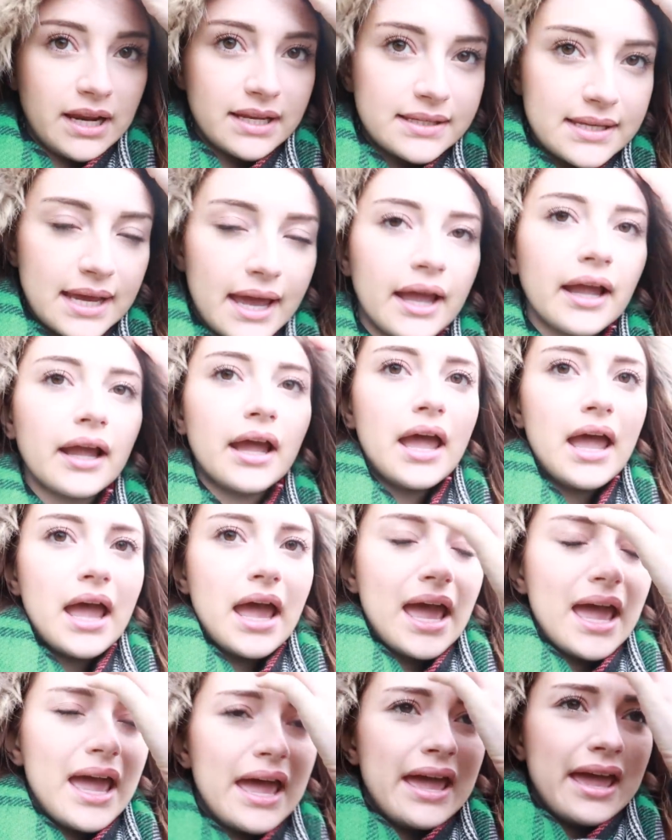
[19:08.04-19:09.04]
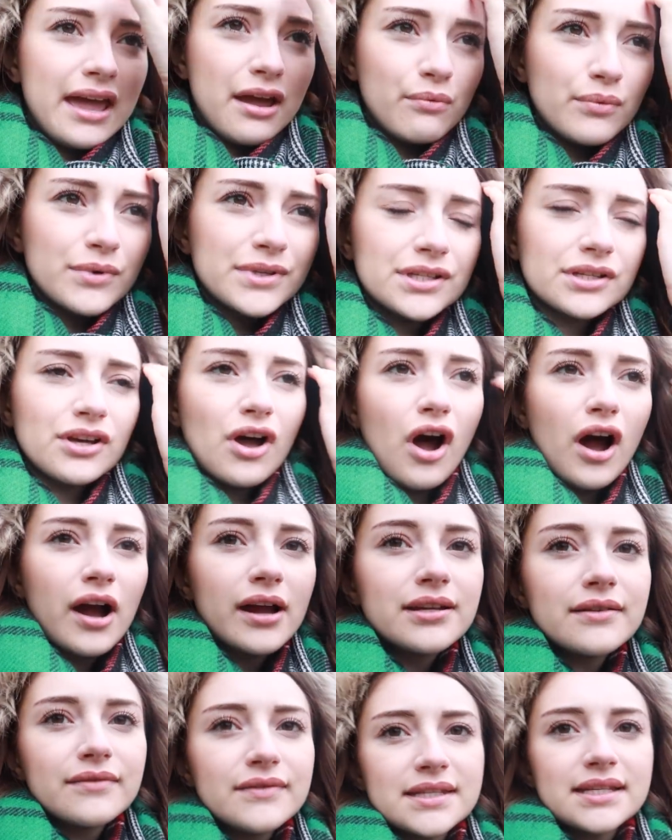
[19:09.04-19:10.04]
meeting. It was
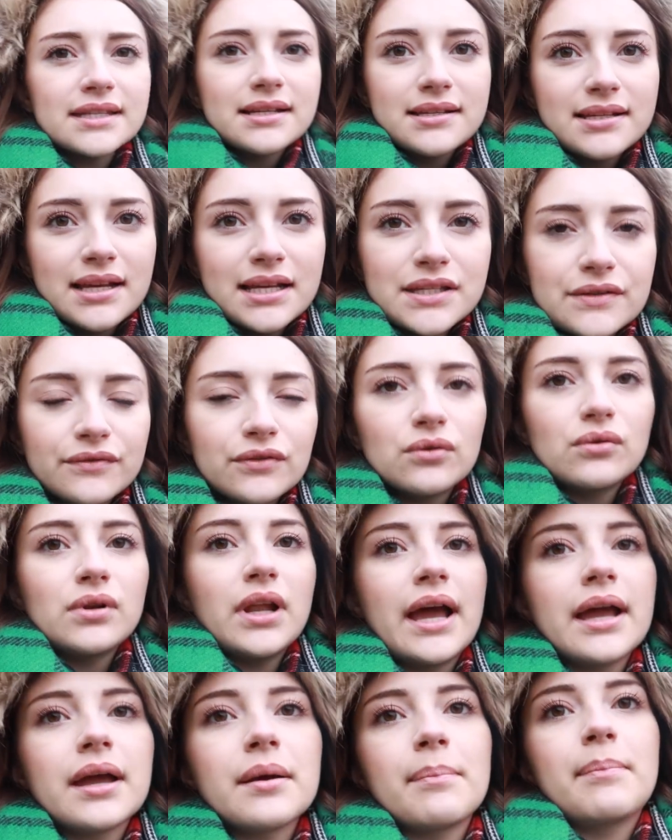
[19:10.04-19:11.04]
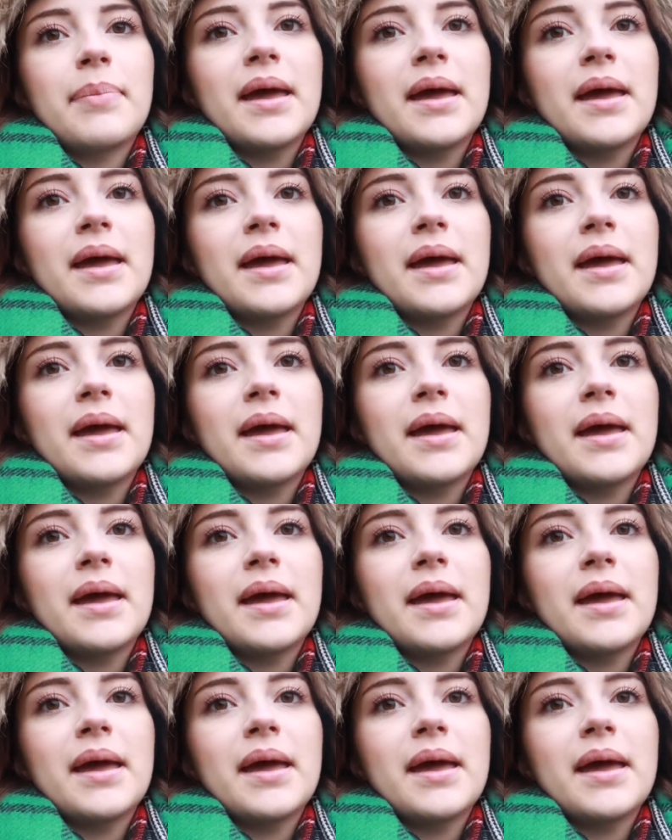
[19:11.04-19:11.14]
kind of successful. Like,